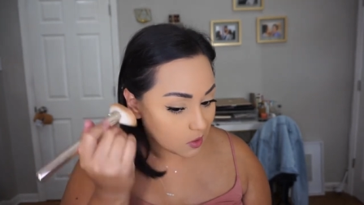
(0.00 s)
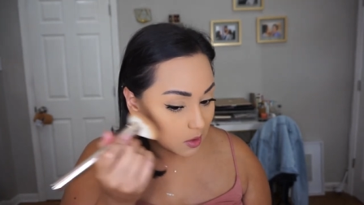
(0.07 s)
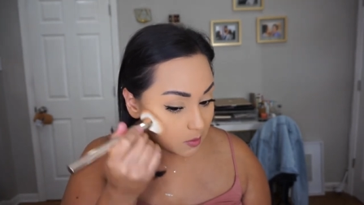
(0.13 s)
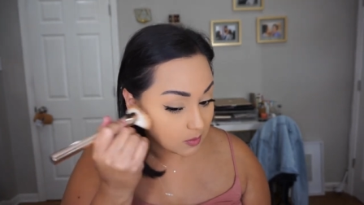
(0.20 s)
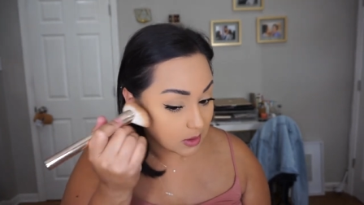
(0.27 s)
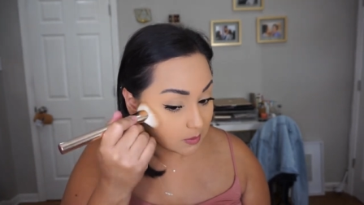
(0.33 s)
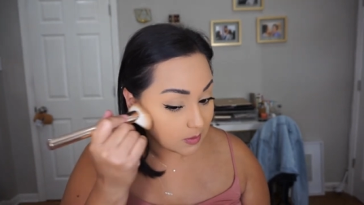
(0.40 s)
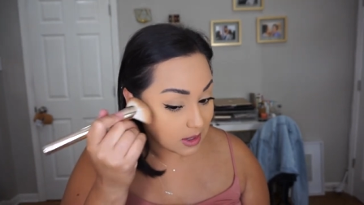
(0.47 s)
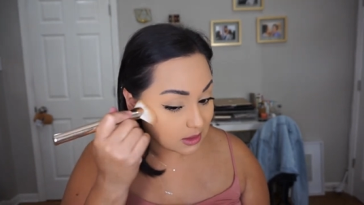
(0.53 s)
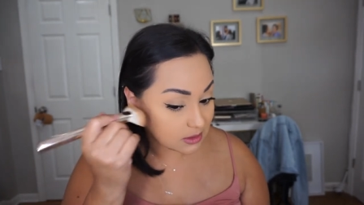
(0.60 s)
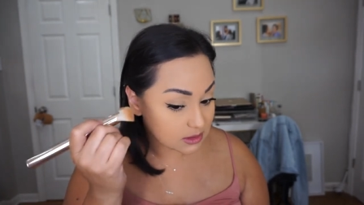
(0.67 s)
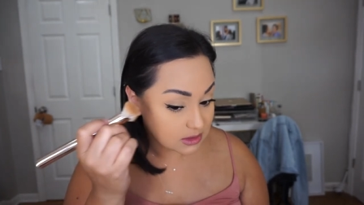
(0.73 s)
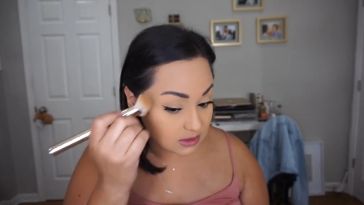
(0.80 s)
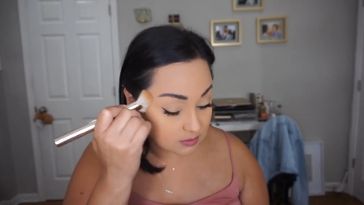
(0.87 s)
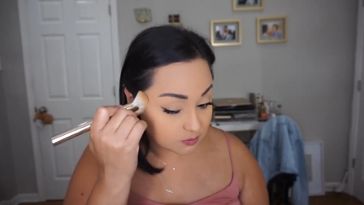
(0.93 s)
I'm like, man,
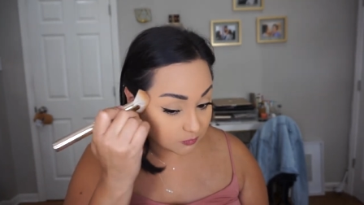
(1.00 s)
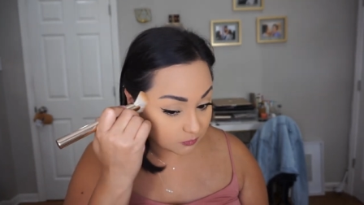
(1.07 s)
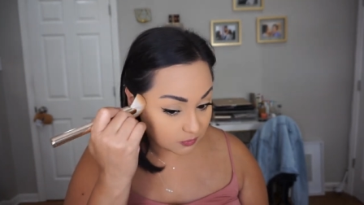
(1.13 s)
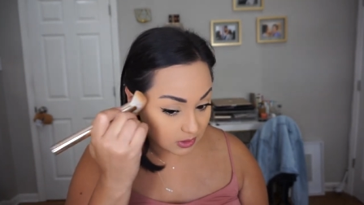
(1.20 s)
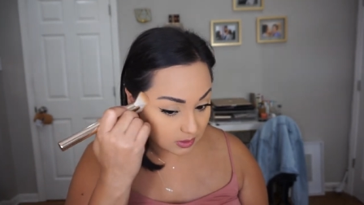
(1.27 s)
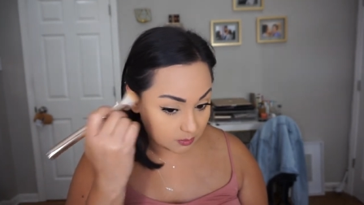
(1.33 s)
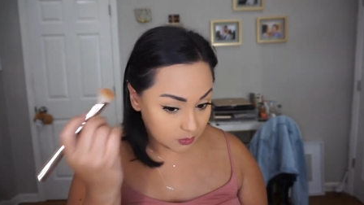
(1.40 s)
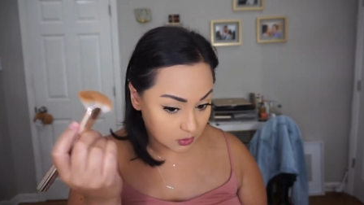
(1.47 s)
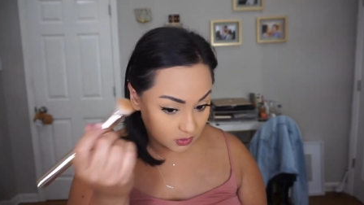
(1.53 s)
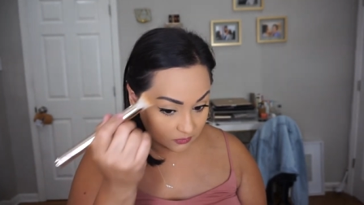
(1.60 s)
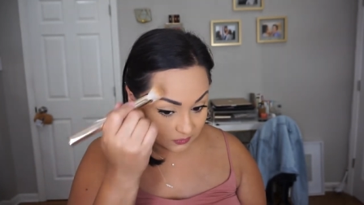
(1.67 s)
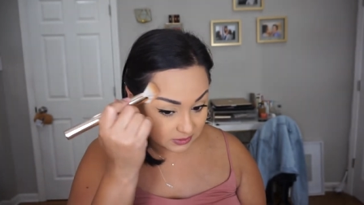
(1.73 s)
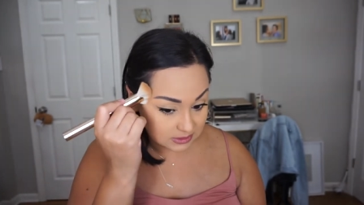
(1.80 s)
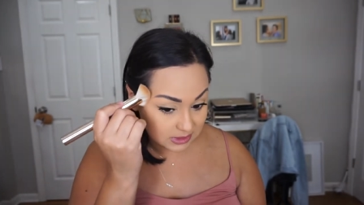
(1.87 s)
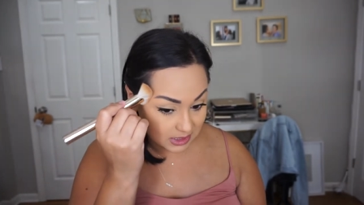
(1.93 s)
this is freaking
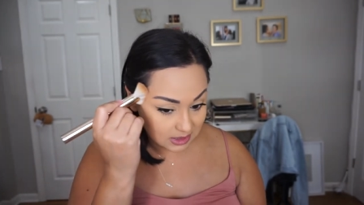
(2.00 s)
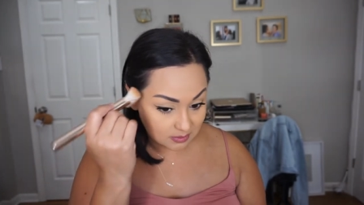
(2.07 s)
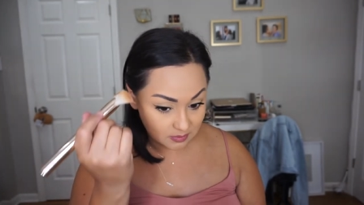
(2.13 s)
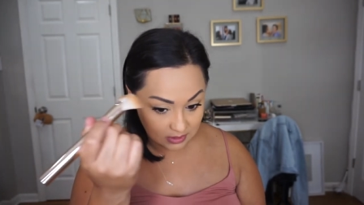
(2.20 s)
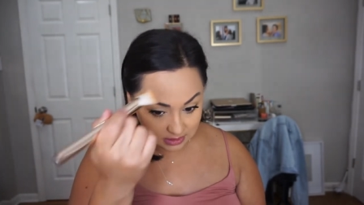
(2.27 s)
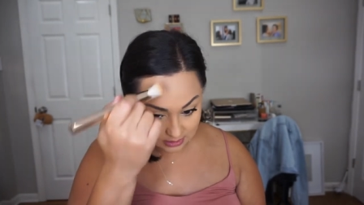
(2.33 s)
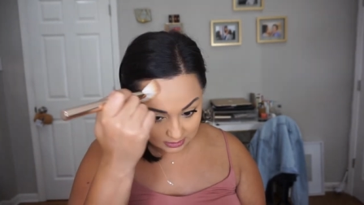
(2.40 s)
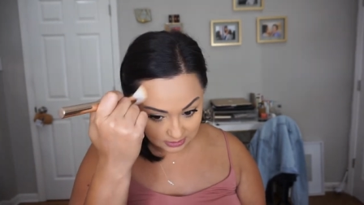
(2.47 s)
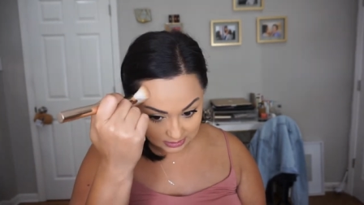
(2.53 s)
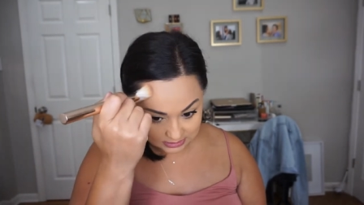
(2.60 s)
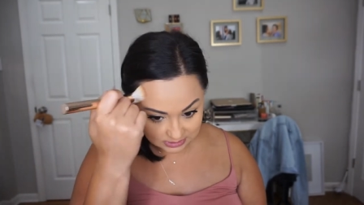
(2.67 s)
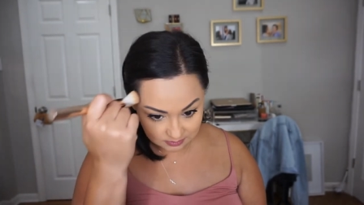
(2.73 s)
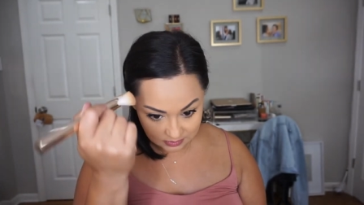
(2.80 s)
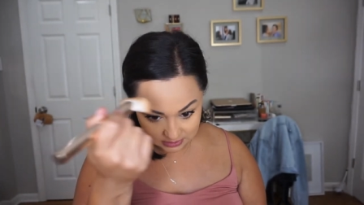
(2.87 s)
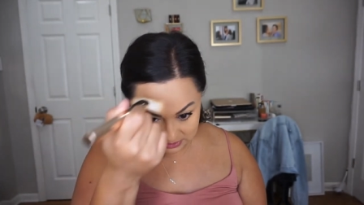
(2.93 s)
perfect timing. It's
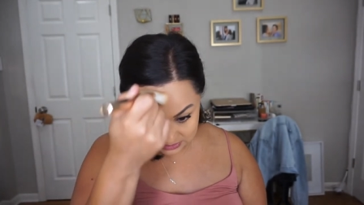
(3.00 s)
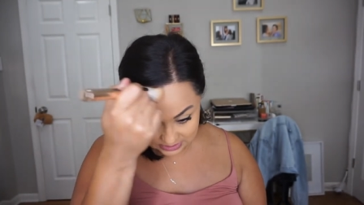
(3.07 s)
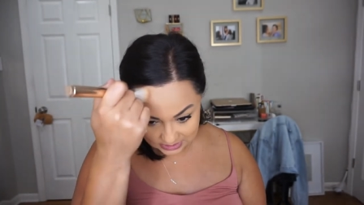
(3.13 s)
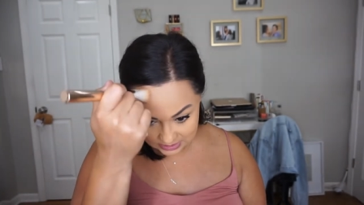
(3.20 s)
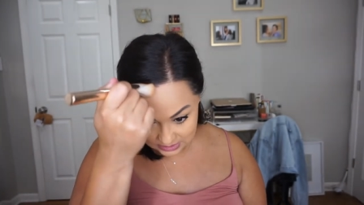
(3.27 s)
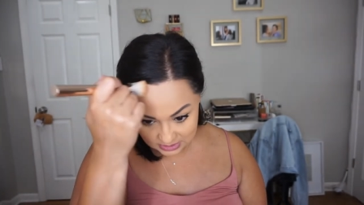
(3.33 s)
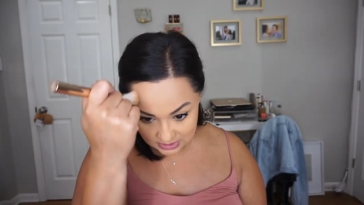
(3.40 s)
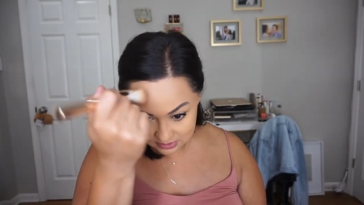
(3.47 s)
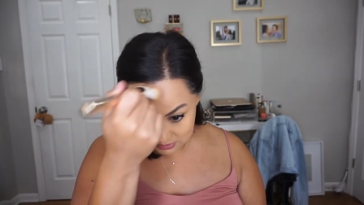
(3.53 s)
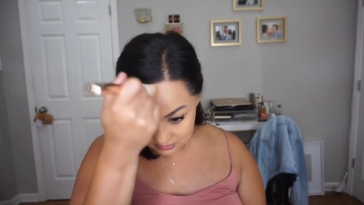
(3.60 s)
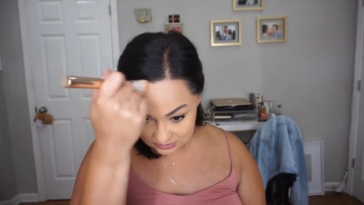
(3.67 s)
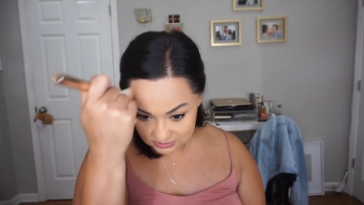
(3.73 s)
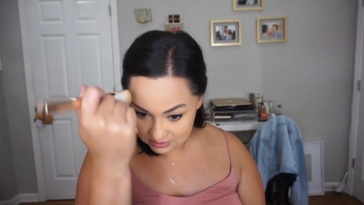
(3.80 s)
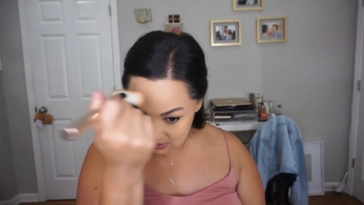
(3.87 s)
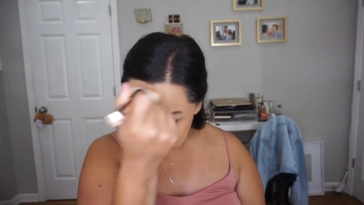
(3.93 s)
gonna be 10
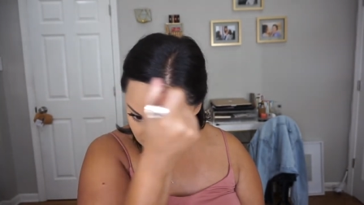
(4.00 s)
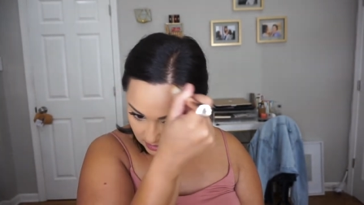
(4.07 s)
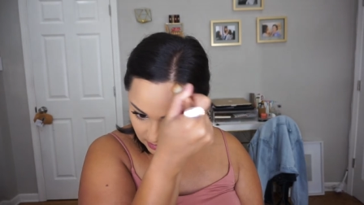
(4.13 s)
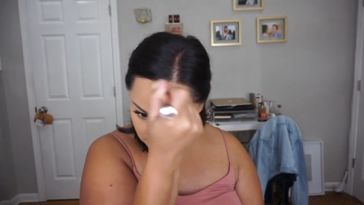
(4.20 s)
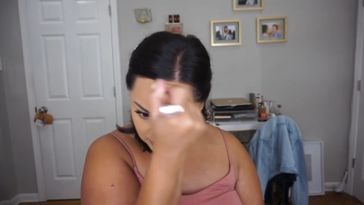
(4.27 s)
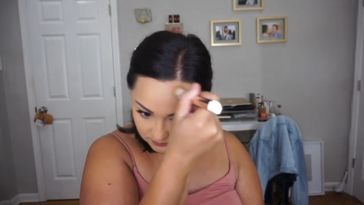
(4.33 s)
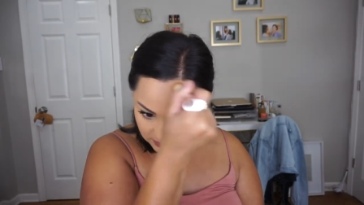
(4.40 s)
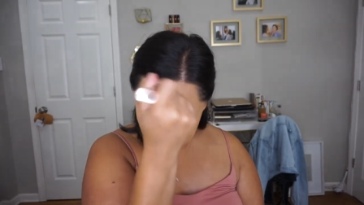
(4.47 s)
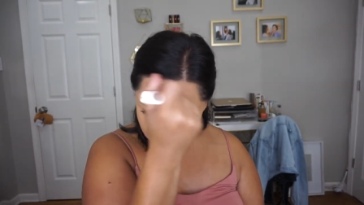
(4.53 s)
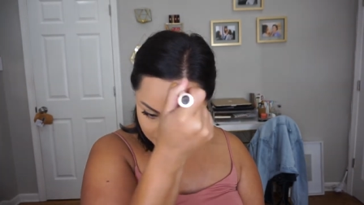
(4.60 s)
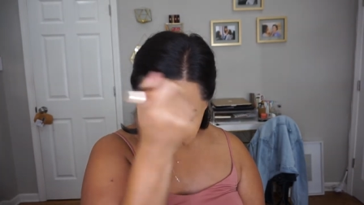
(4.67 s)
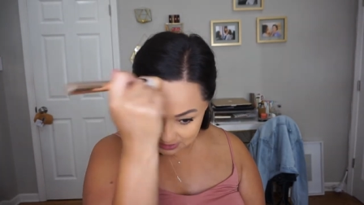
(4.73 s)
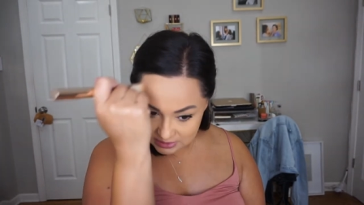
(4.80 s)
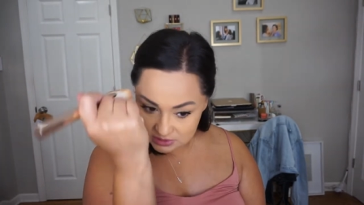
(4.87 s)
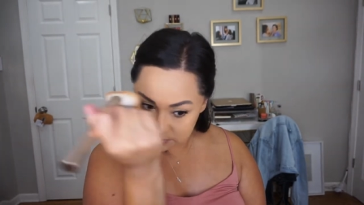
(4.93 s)
years of that
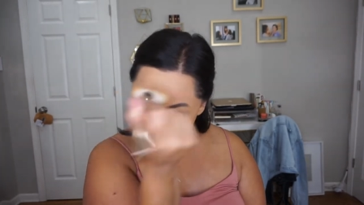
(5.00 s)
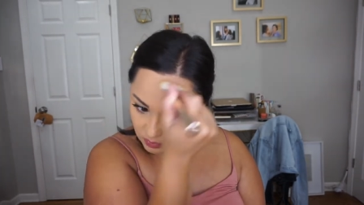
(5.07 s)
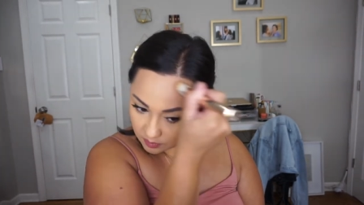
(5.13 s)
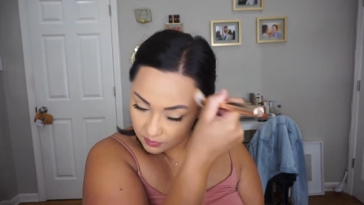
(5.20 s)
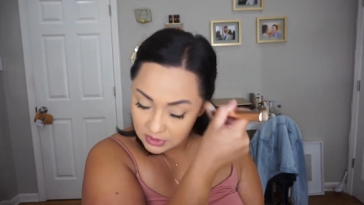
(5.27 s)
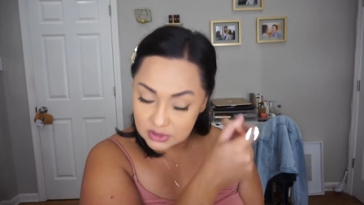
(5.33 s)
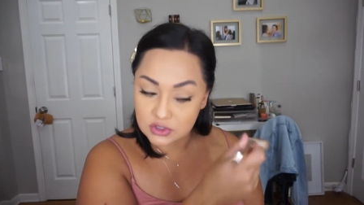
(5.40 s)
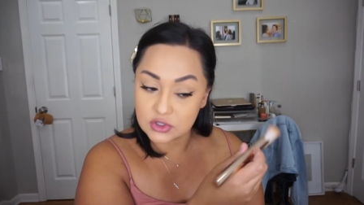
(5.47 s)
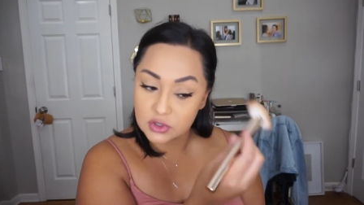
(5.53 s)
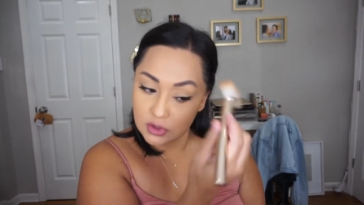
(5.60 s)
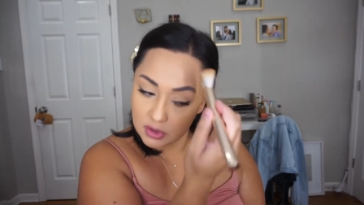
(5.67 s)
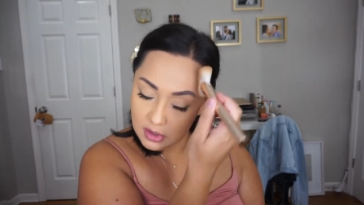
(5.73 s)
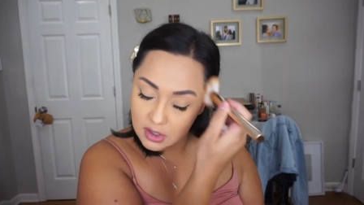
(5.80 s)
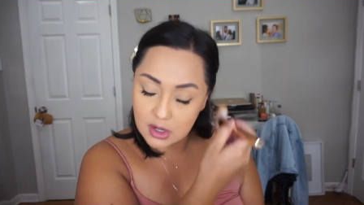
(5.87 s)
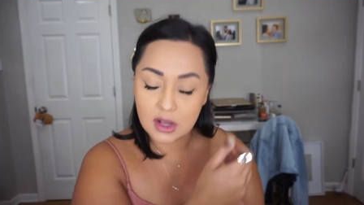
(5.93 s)
passport
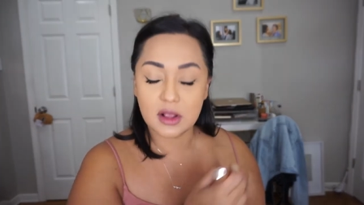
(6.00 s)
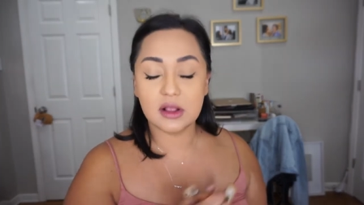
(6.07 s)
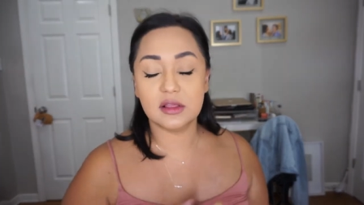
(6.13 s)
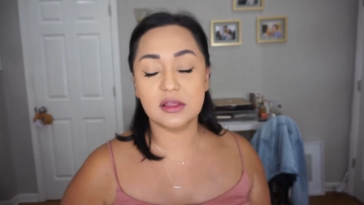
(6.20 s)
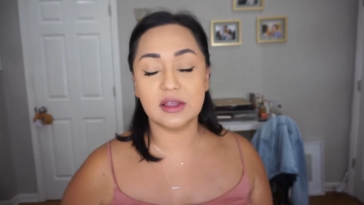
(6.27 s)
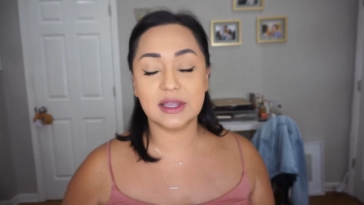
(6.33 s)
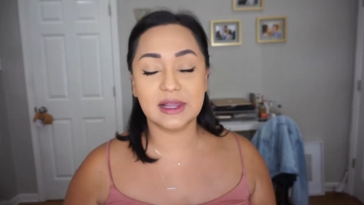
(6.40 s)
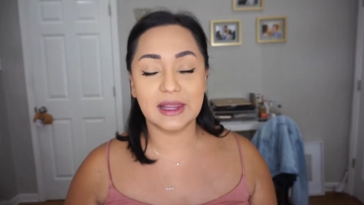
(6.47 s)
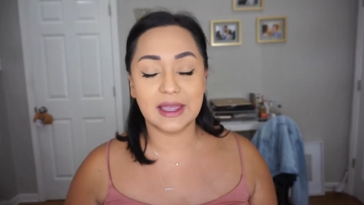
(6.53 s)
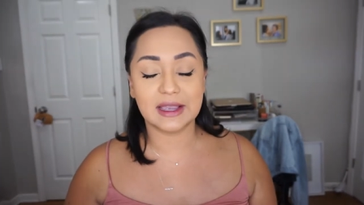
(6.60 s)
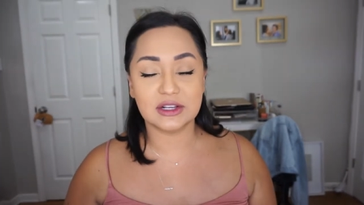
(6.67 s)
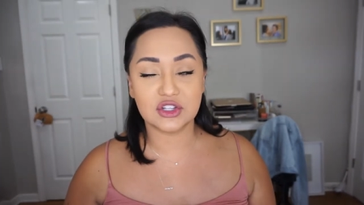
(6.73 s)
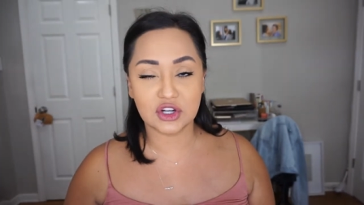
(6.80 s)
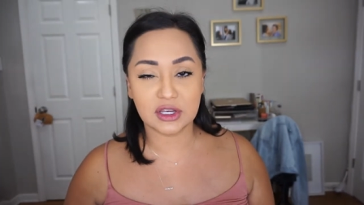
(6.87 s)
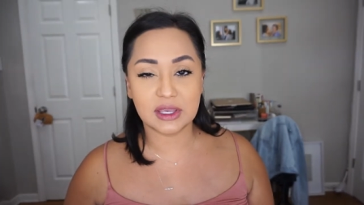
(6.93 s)
picture looking
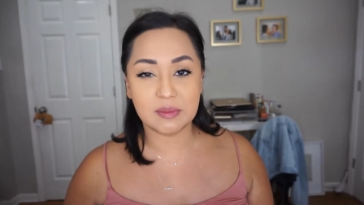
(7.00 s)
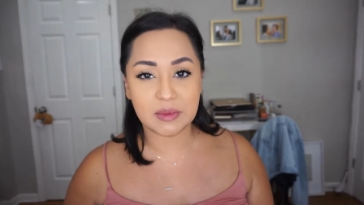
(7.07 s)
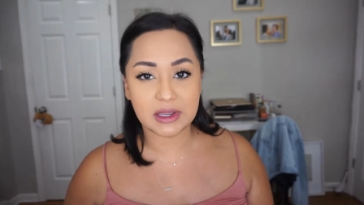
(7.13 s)
like a chunky